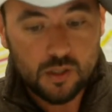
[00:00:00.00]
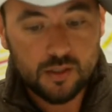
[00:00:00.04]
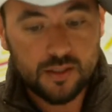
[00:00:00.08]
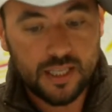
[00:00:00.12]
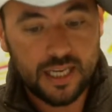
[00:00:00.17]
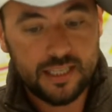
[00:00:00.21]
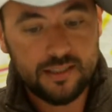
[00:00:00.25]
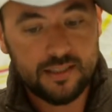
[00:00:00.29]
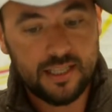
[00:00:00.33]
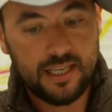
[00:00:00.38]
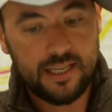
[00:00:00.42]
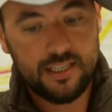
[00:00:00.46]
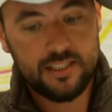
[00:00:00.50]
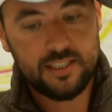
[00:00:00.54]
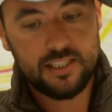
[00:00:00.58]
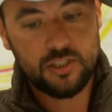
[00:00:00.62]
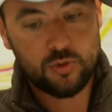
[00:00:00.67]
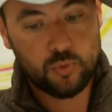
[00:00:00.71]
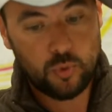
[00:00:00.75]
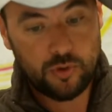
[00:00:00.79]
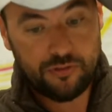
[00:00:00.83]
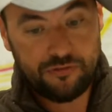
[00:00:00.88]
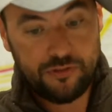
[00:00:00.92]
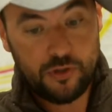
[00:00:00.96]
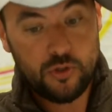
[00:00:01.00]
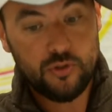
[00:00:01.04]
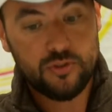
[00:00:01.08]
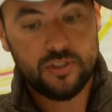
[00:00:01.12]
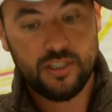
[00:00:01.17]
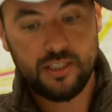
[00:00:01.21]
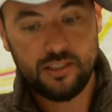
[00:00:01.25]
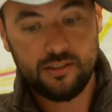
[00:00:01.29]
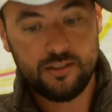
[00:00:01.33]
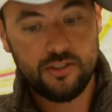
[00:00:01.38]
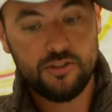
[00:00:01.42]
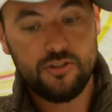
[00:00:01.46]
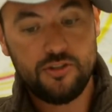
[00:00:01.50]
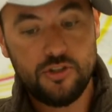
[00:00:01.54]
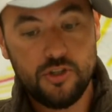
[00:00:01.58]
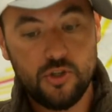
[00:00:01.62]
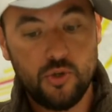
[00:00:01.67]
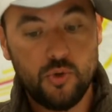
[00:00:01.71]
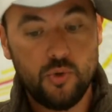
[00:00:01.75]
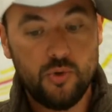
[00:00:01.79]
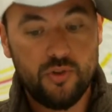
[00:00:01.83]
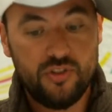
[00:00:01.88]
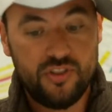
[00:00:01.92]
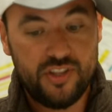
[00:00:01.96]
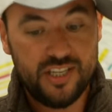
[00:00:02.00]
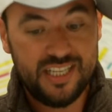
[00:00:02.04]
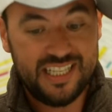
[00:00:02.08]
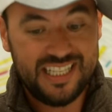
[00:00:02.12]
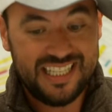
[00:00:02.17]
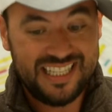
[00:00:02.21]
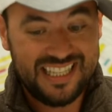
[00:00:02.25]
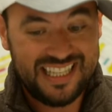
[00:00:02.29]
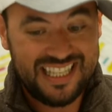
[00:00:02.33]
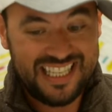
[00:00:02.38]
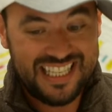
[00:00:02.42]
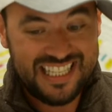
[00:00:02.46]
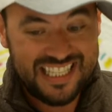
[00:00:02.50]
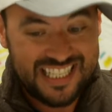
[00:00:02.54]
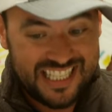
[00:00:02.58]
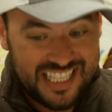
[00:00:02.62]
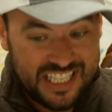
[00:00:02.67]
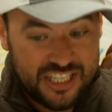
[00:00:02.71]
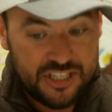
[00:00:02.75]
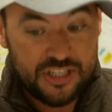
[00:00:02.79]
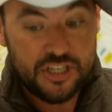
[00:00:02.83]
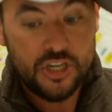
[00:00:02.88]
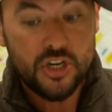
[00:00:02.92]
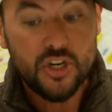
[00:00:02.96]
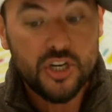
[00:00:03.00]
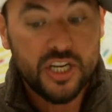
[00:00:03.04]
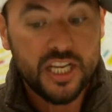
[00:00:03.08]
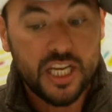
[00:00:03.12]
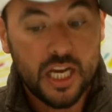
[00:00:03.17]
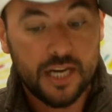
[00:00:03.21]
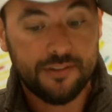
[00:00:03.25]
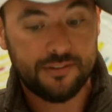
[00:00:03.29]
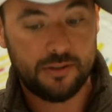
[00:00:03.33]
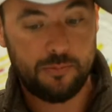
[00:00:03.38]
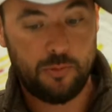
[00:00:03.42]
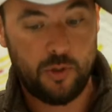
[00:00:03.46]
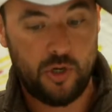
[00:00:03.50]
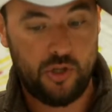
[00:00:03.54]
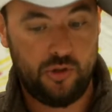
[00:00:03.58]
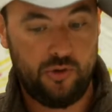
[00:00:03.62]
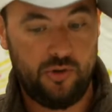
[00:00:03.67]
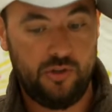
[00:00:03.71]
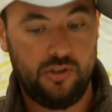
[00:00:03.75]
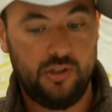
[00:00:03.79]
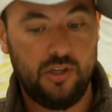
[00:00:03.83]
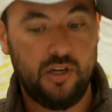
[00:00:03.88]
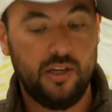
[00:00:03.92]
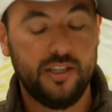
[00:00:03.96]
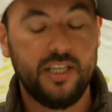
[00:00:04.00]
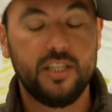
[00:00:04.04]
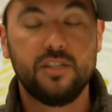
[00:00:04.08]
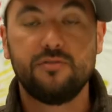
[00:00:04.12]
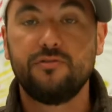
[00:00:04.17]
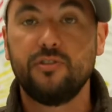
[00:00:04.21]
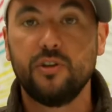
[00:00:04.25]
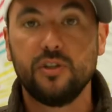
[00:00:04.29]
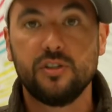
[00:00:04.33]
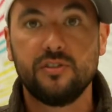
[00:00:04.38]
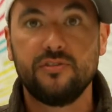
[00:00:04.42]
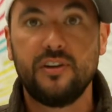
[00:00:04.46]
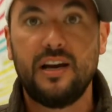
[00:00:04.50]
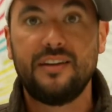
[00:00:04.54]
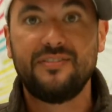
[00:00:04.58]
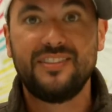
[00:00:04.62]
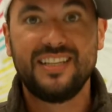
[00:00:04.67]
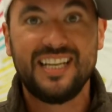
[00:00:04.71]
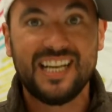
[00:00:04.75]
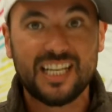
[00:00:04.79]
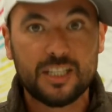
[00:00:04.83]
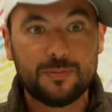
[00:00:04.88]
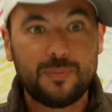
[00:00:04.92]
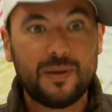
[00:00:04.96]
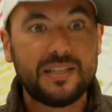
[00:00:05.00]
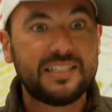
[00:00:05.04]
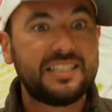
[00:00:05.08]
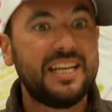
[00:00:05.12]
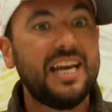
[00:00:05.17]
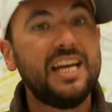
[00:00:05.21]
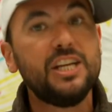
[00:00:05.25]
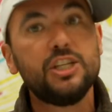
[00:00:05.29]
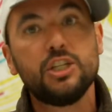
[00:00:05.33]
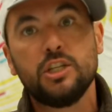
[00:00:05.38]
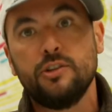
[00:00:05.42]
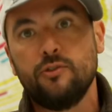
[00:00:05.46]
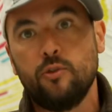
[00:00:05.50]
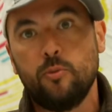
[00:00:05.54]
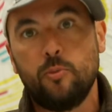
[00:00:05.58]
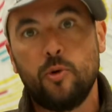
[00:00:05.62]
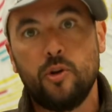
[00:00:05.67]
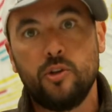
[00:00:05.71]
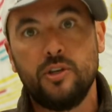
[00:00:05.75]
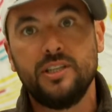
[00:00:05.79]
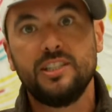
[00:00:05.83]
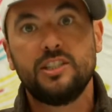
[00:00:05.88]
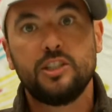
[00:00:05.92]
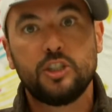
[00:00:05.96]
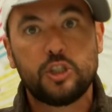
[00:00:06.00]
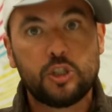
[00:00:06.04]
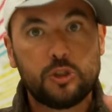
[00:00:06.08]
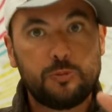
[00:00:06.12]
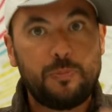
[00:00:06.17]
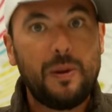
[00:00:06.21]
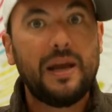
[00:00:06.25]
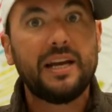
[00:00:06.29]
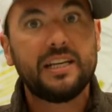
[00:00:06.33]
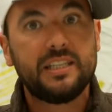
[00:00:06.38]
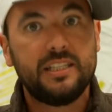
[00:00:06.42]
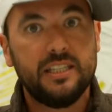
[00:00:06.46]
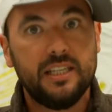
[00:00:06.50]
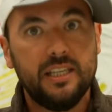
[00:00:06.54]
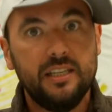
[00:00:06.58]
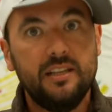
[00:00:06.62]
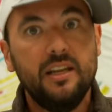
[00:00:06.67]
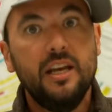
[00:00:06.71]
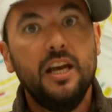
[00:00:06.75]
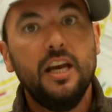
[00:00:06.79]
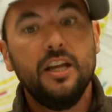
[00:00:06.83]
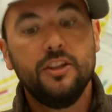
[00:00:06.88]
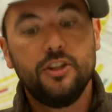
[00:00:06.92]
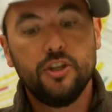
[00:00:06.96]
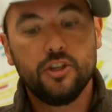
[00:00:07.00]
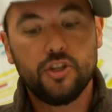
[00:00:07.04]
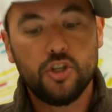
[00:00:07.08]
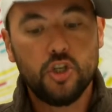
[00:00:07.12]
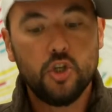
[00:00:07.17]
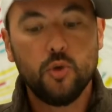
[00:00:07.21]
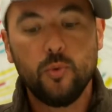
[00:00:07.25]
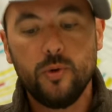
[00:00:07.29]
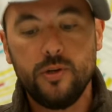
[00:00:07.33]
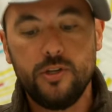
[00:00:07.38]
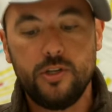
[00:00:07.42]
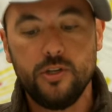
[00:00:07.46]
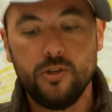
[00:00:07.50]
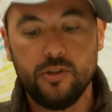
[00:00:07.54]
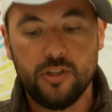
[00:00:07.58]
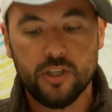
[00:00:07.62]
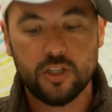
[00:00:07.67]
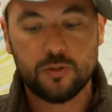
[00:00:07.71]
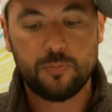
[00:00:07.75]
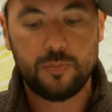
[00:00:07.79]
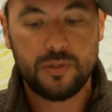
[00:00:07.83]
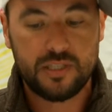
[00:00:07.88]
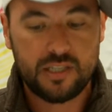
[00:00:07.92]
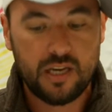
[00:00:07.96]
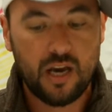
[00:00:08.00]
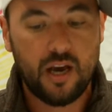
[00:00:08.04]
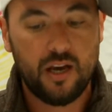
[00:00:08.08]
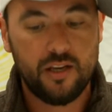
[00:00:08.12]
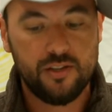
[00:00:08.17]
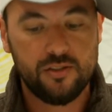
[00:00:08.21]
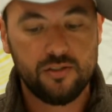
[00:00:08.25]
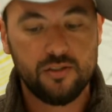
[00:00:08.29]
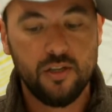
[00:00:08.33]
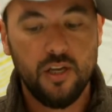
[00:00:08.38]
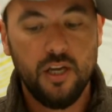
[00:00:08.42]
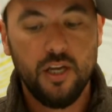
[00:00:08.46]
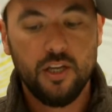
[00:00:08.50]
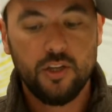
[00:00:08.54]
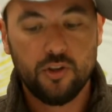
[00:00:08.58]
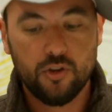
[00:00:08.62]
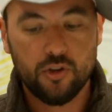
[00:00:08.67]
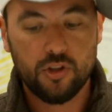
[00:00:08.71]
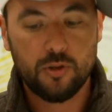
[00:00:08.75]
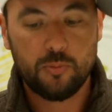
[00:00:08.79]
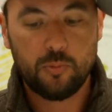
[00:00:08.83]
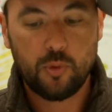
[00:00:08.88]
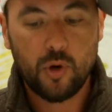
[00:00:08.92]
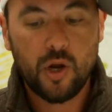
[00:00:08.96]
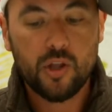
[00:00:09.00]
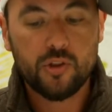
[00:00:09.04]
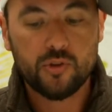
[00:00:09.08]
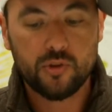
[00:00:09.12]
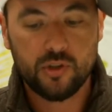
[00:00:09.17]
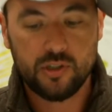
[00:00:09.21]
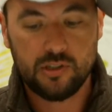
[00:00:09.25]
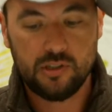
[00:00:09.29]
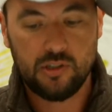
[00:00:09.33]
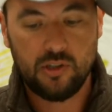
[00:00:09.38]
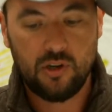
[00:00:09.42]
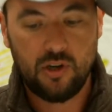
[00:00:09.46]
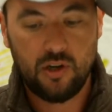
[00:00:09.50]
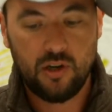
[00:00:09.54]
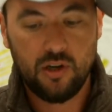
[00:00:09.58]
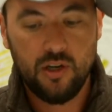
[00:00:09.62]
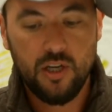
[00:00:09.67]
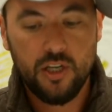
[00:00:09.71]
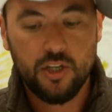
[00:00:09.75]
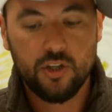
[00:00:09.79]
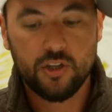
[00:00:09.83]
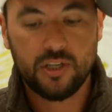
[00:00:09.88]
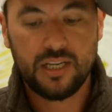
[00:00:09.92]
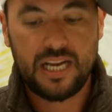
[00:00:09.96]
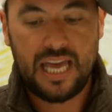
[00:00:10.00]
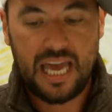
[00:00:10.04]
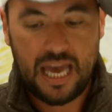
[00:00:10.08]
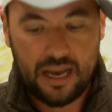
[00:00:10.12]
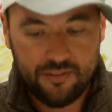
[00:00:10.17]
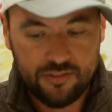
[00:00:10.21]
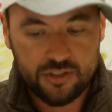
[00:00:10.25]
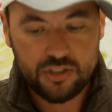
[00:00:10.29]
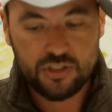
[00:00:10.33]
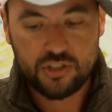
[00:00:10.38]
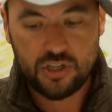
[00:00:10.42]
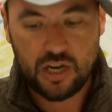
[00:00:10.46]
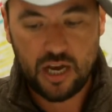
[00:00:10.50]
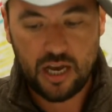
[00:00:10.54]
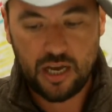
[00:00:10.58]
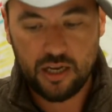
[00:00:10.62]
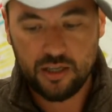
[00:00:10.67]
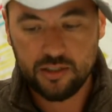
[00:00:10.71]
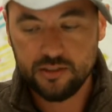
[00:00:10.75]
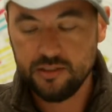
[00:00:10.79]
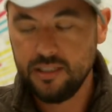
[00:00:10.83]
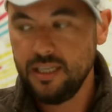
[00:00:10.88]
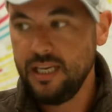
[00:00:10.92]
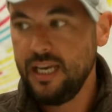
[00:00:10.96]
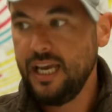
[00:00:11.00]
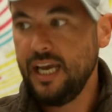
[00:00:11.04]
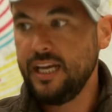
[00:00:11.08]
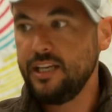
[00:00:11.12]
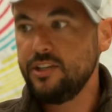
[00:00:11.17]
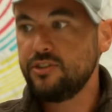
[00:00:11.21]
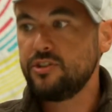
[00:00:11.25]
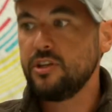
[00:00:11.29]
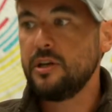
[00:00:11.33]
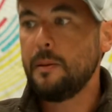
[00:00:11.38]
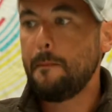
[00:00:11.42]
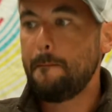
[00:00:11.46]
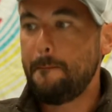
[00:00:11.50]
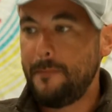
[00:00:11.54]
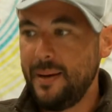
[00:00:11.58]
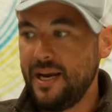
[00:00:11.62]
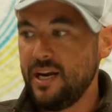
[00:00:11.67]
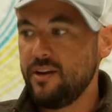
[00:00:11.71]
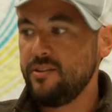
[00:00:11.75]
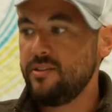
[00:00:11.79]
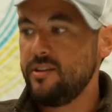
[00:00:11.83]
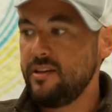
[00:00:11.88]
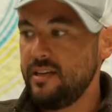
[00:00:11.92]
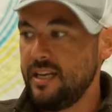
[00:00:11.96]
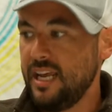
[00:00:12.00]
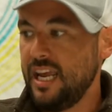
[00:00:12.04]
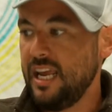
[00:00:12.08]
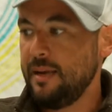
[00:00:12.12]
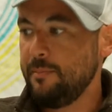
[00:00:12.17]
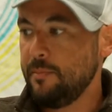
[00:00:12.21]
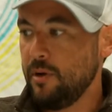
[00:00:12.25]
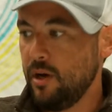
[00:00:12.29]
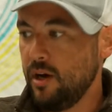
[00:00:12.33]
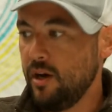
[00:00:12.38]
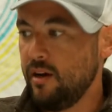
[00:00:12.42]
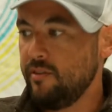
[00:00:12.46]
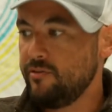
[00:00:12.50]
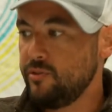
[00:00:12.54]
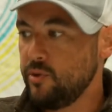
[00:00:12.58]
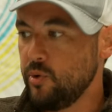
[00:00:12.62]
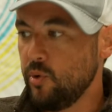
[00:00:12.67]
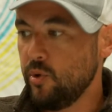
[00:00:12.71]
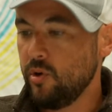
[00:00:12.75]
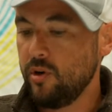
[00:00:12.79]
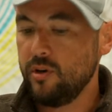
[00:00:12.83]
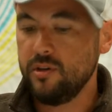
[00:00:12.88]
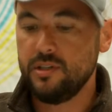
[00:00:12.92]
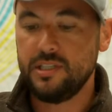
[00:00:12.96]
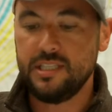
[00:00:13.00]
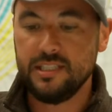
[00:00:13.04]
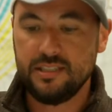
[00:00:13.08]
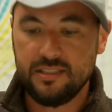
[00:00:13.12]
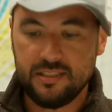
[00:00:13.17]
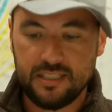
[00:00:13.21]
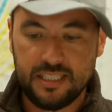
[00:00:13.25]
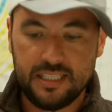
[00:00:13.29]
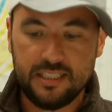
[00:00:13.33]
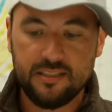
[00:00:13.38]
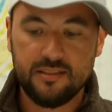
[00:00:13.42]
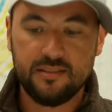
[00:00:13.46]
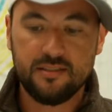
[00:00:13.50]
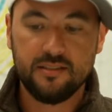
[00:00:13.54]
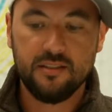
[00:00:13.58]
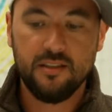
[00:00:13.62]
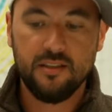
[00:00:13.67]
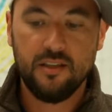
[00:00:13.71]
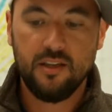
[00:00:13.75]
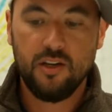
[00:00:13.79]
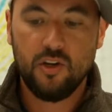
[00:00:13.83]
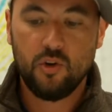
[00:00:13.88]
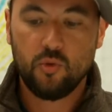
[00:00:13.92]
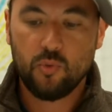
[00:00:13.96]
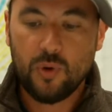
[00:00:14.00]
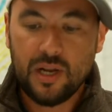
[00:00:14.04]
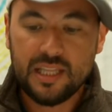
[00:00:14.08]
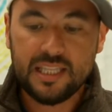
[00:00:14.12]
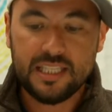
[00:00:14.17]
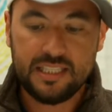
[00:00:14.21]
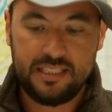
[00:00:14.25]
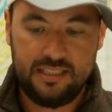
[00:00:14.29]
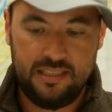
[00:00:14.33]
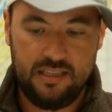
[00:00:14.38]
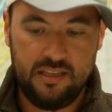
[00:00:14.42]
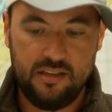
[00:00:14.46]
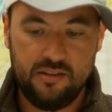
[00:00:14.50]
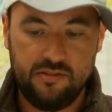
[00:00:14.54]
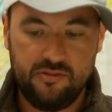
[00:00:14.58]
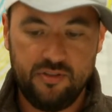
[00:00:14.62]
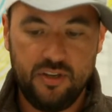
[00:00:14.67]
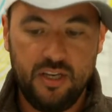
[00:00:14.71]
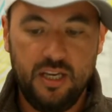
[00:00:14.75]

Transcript: That, that is, he's refusing to do the, the, the duty of a brother in law. That's verse 5. The expectation of a brother. It's expected that you would do this because you're the brother in law. You're going to have a child, and he's going to bear the name of your deceased relative.